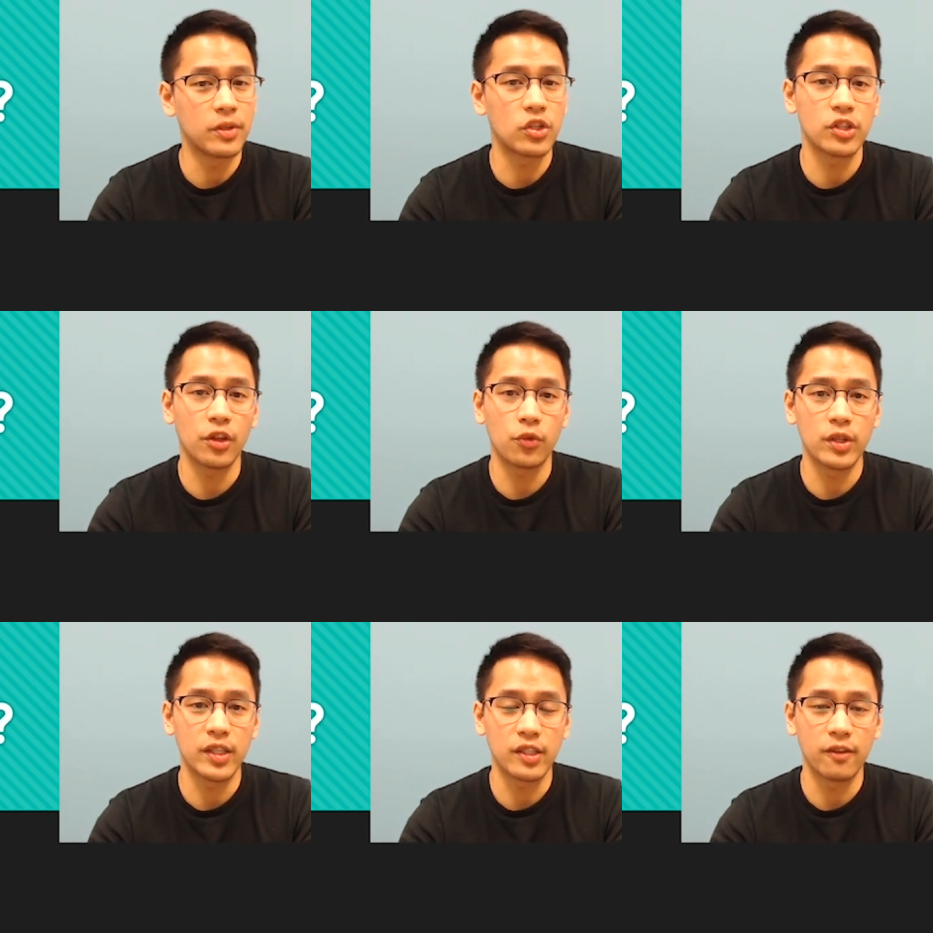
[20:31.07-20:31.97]
It's just a
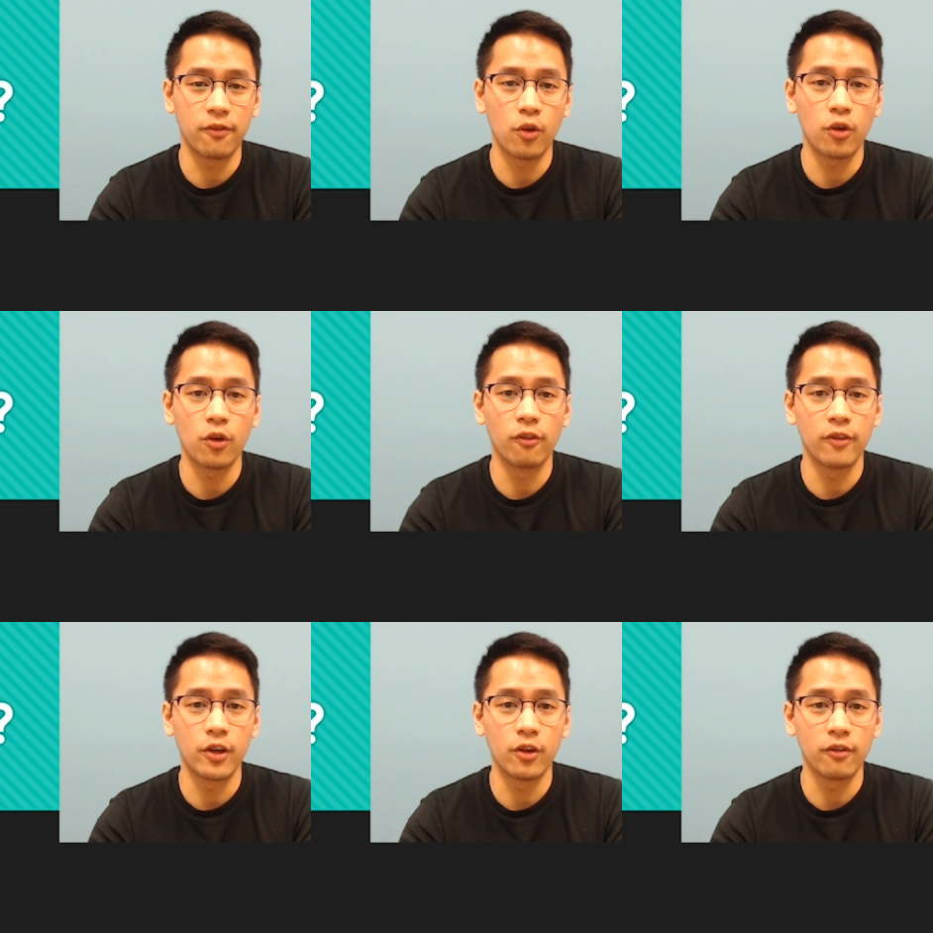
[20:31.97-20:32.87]
360 photo or
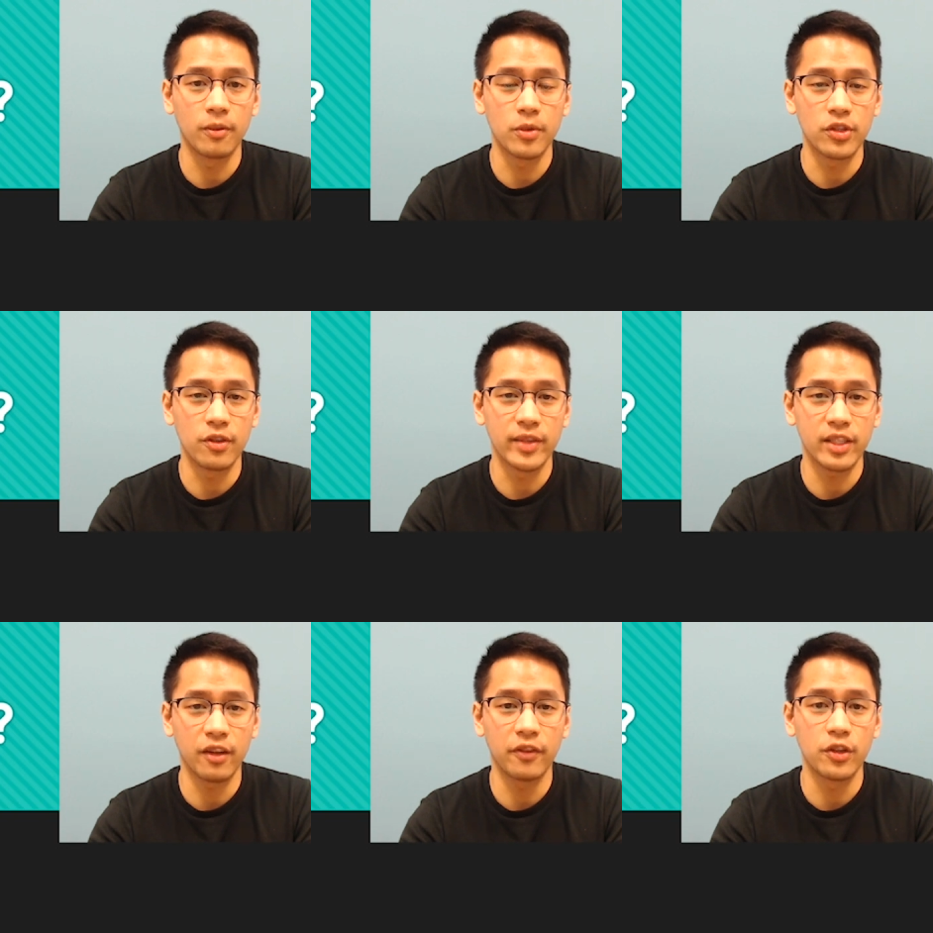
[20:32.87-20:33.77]
video of a museum
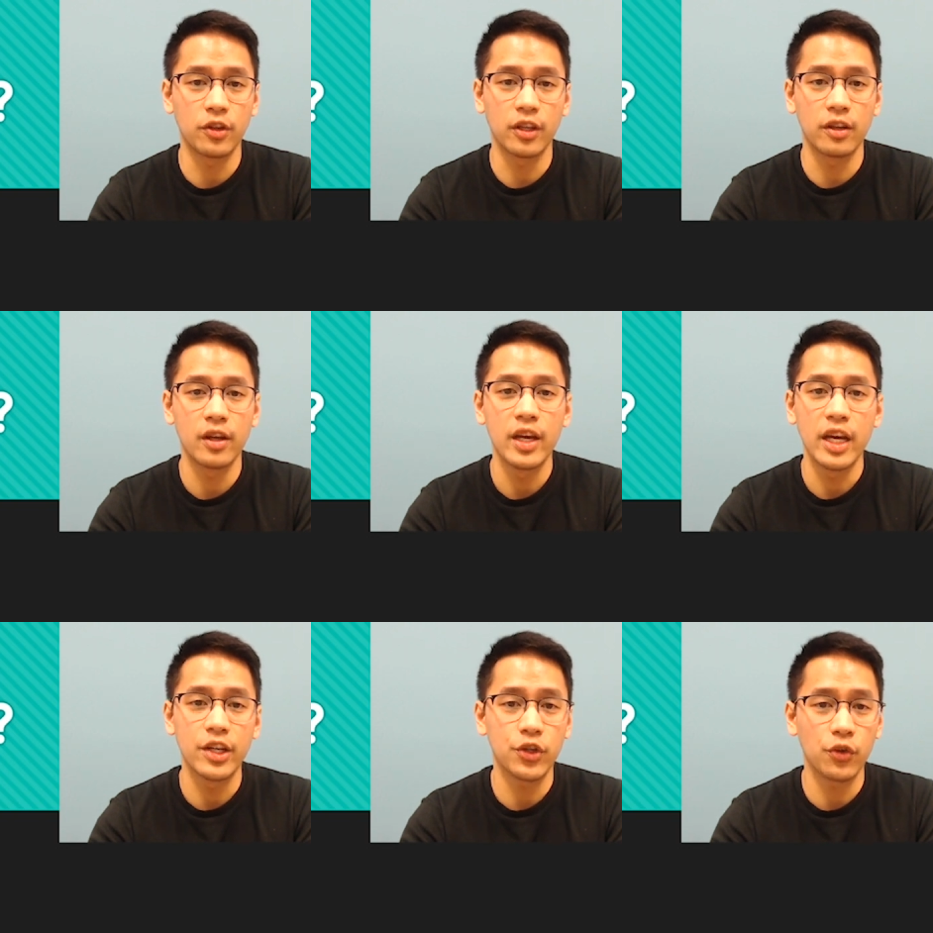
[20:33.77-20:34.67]
itself, and you can
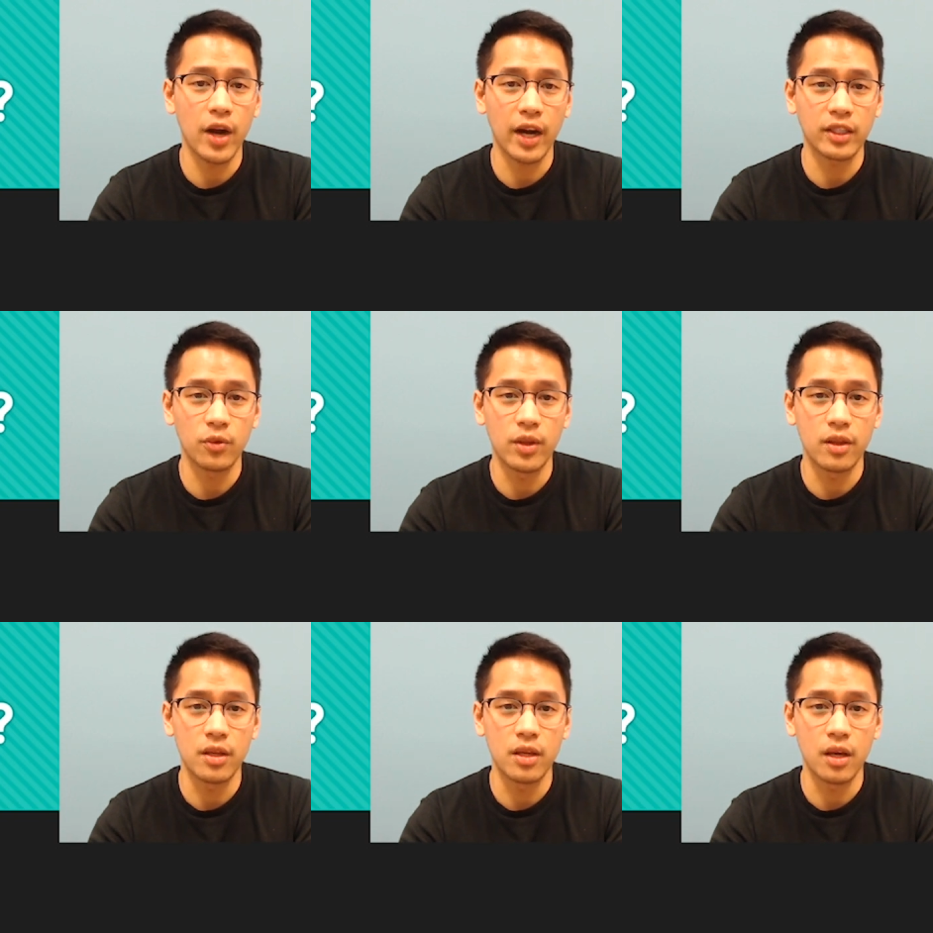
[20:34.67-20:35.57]
interact
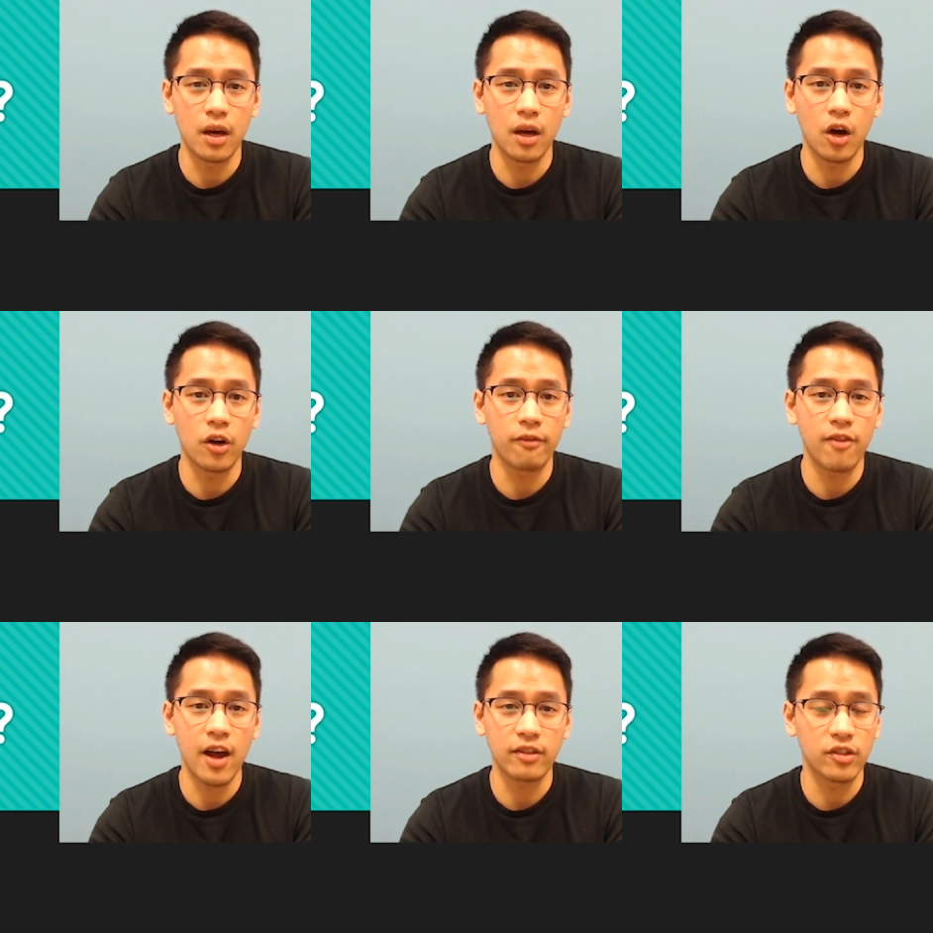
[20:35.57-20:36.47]
with the
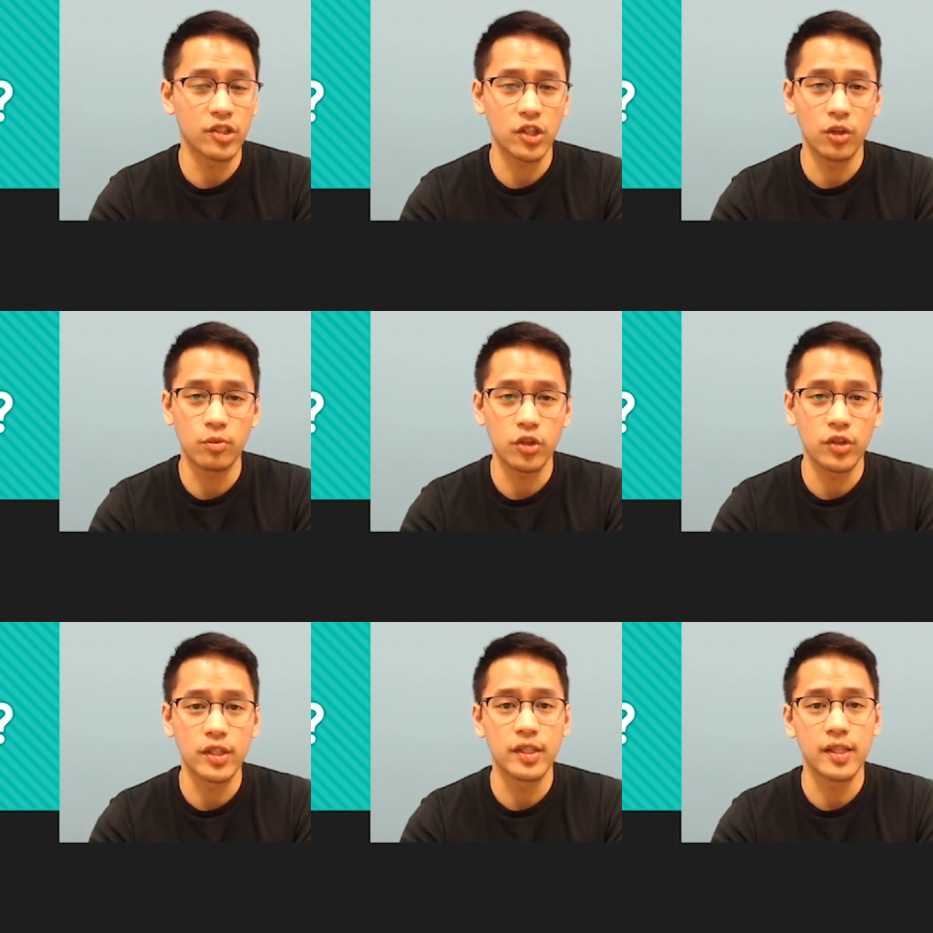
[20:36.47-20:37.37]
artifacts or
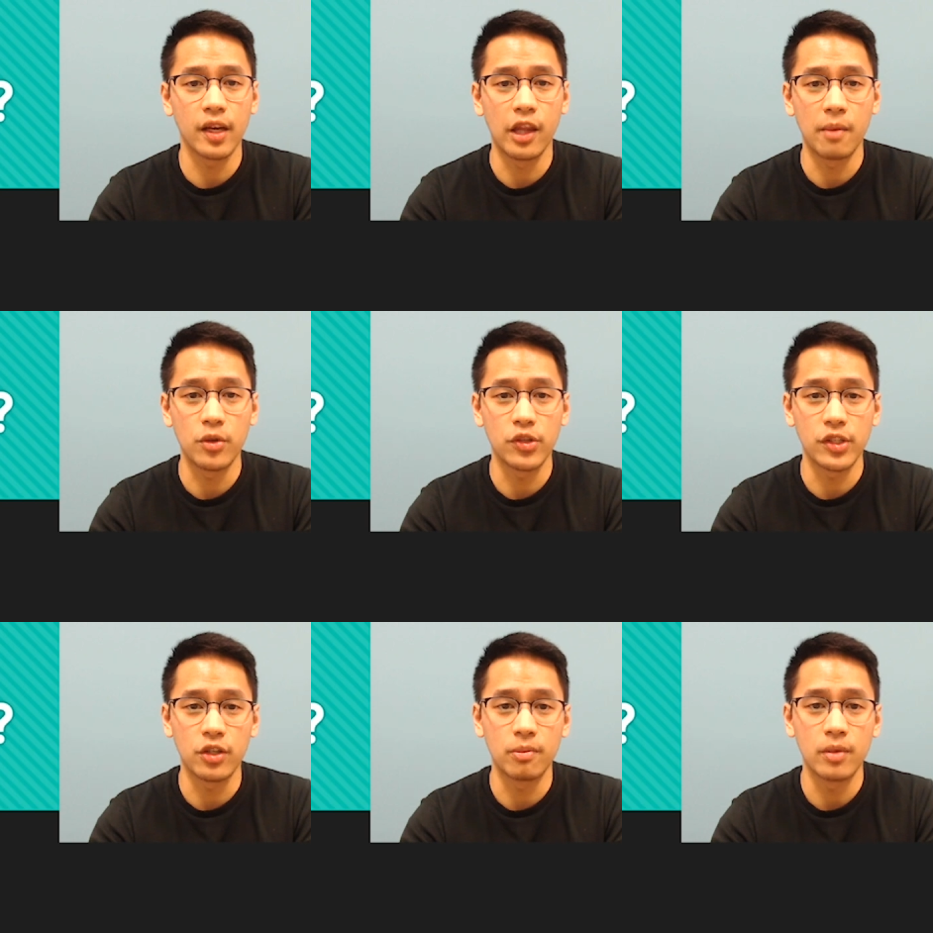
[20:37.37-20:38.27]
sculptures inside that
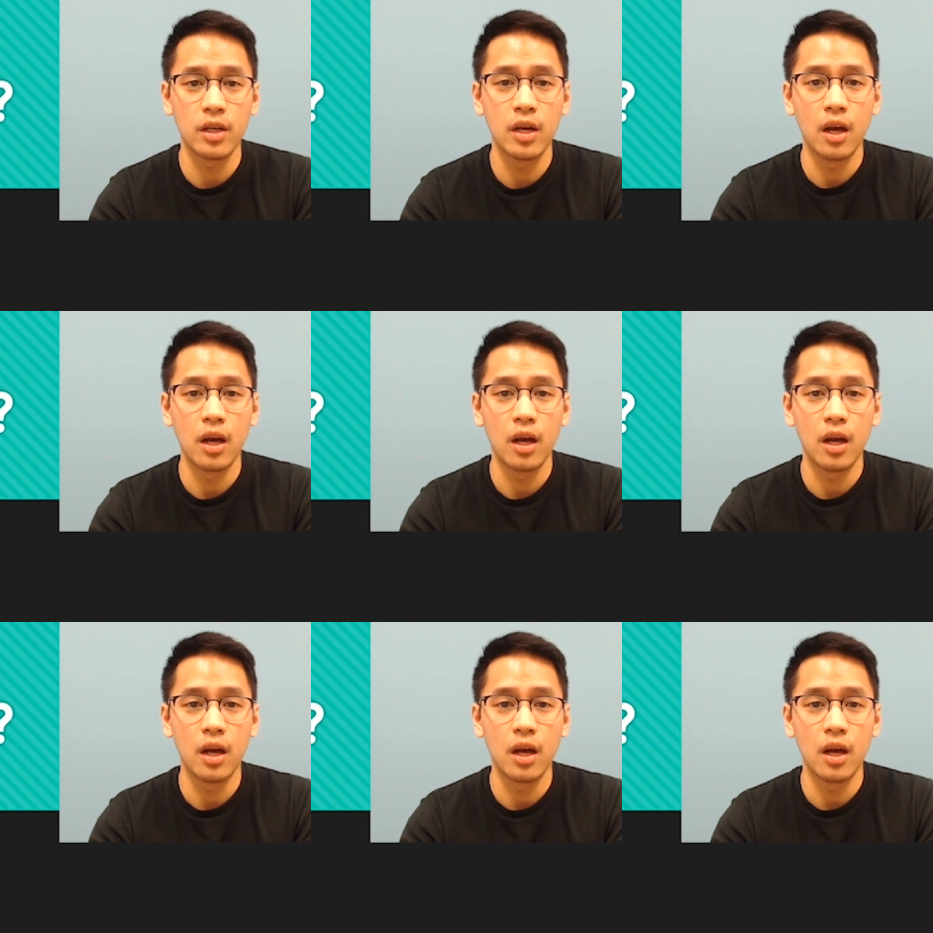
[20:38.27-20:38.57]
museum,